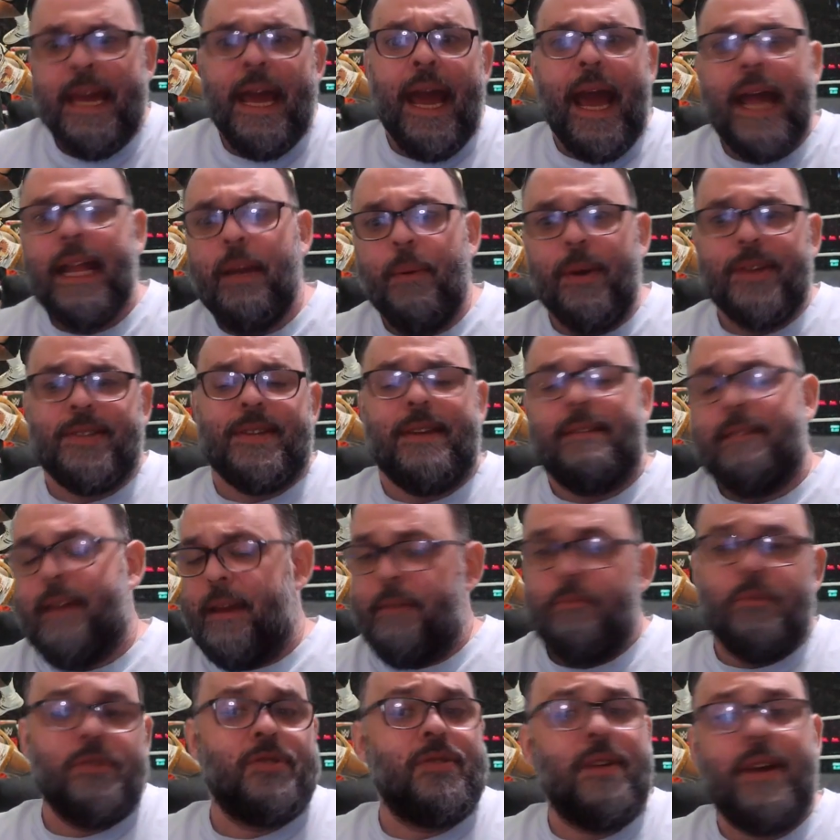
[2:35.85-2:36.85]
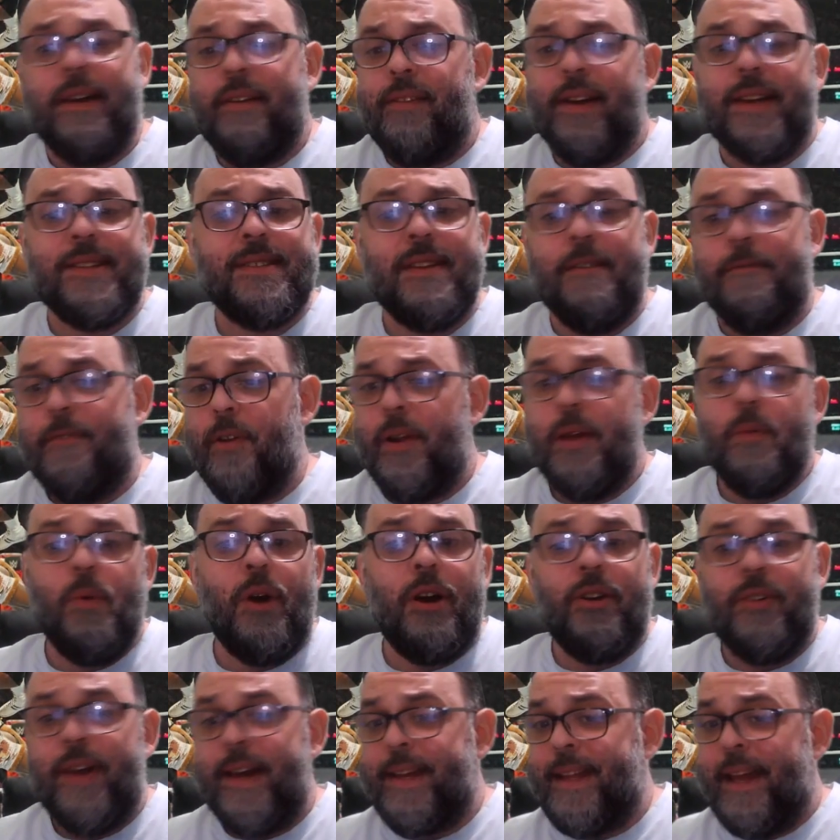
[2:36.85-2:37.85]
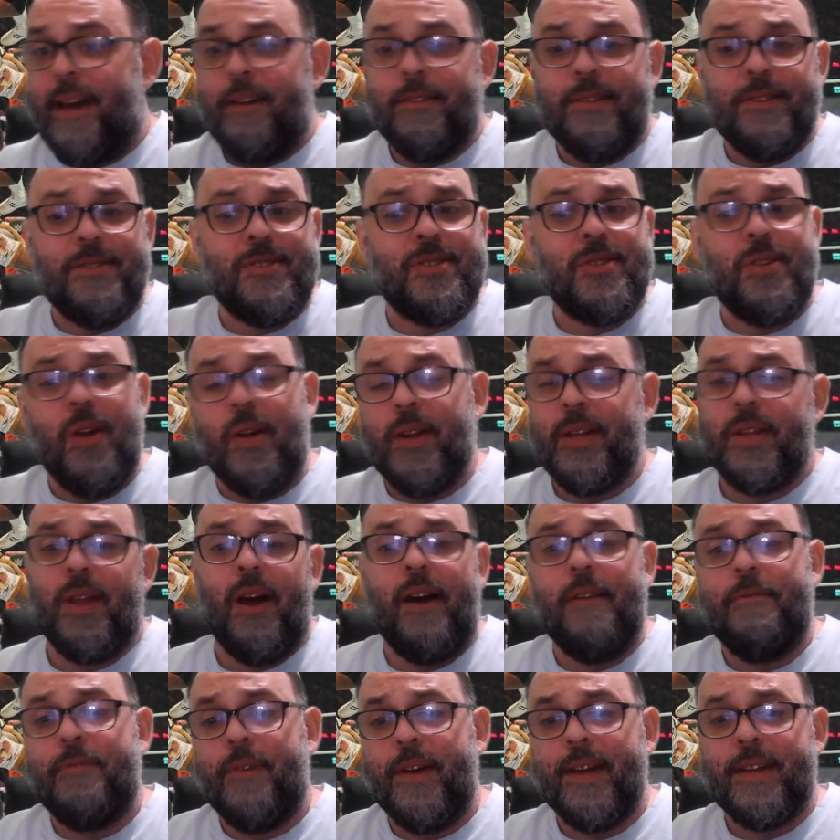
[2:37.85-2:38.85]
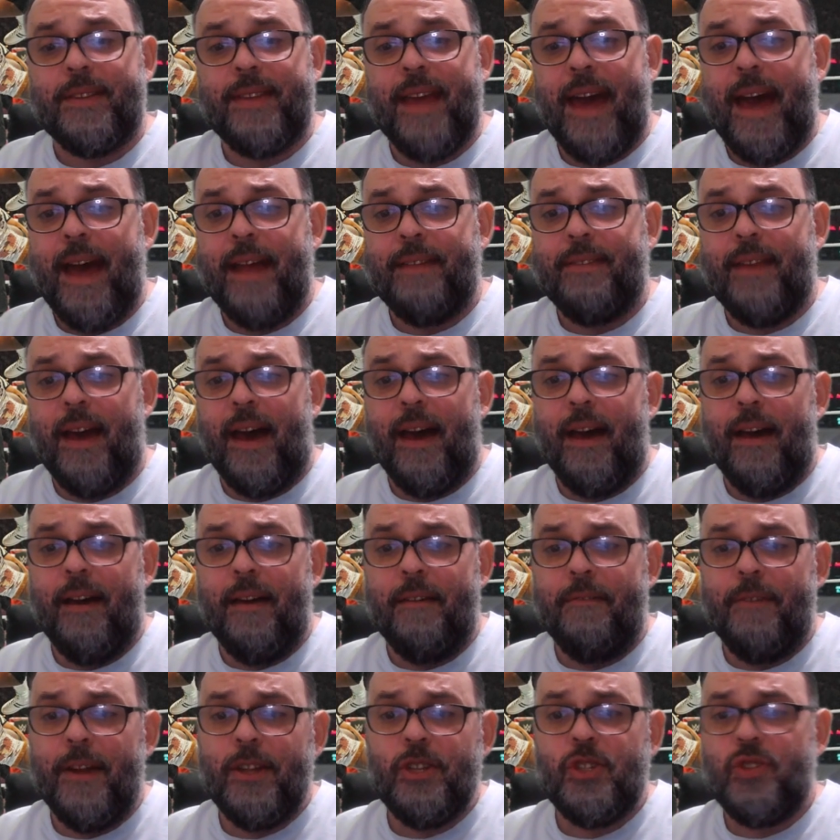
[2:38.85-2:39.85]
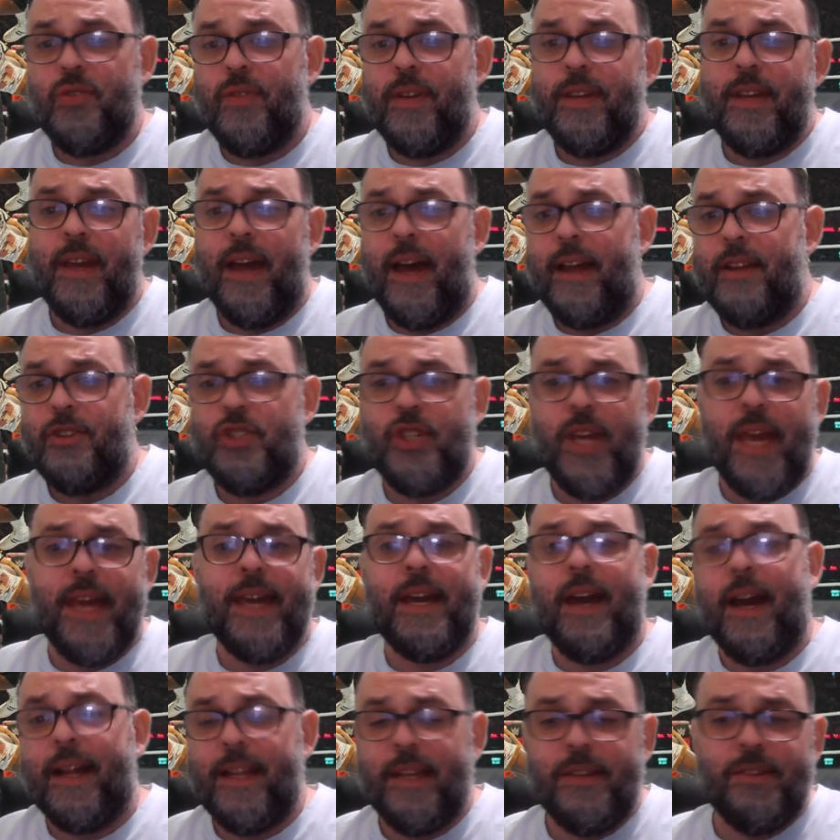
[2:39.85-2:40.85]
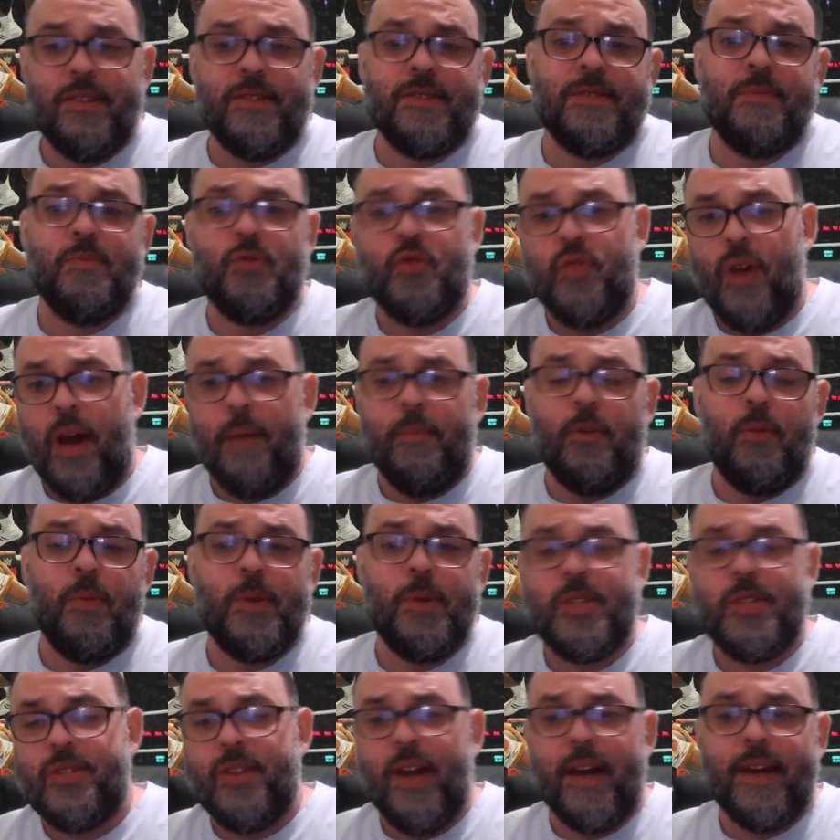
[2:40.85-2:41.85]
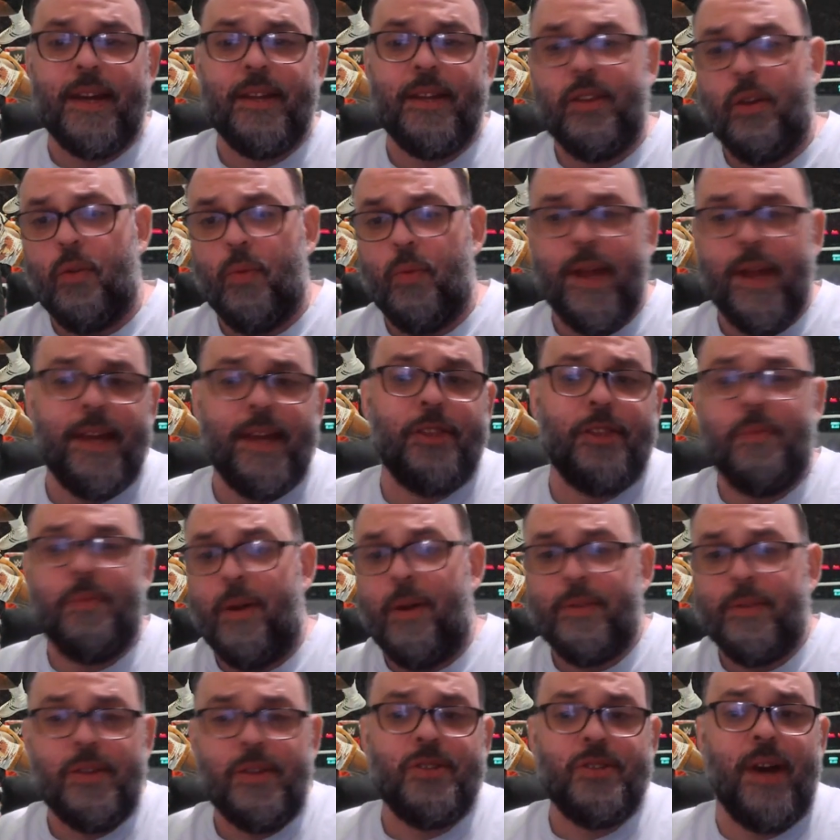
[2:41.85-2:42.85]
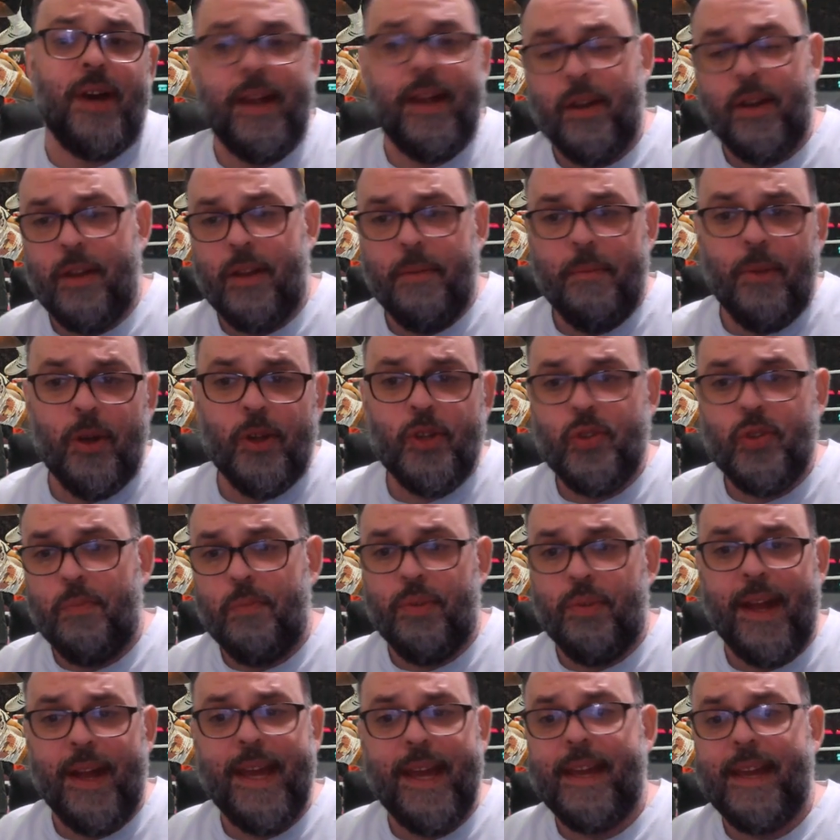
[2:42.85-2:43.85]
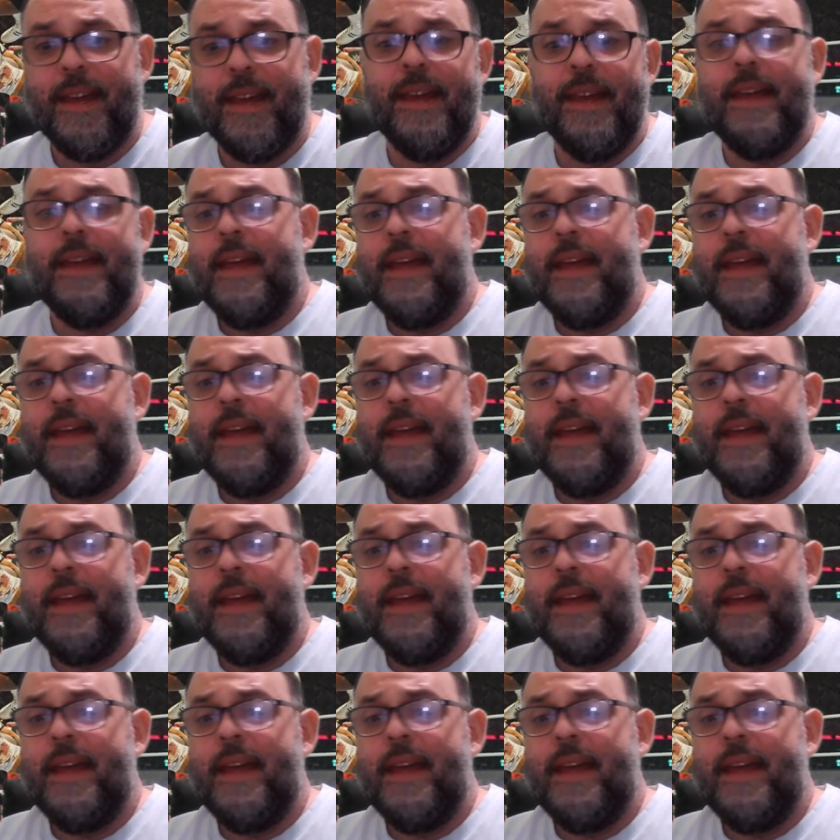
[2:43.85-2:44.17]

Anyways, it was, like I said, very well laid out. It started off like that. Eventually, Jay got into some trouble, was stuck in the ring throughout an entire commercial break.